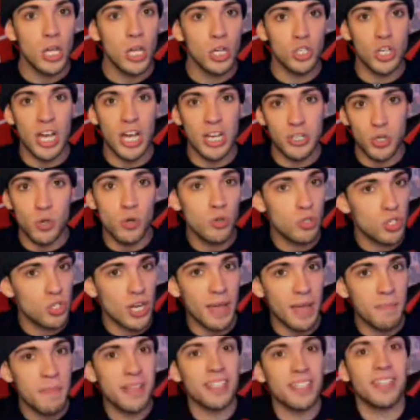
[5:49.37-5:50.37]
Josh
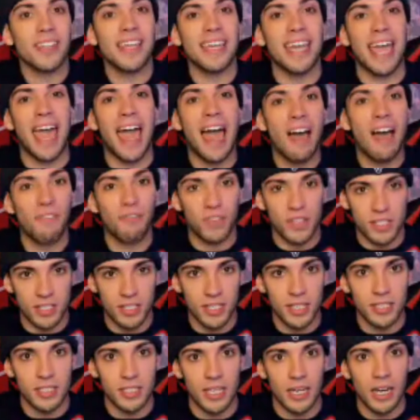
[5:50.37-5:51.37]
Uche missed like half the
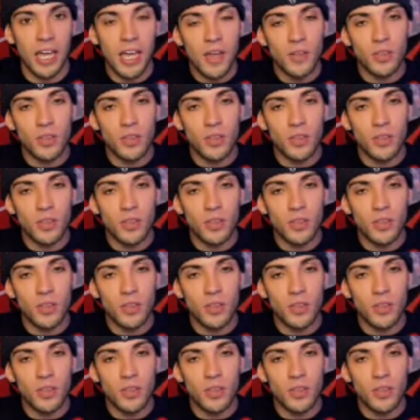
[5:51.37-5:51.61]
season.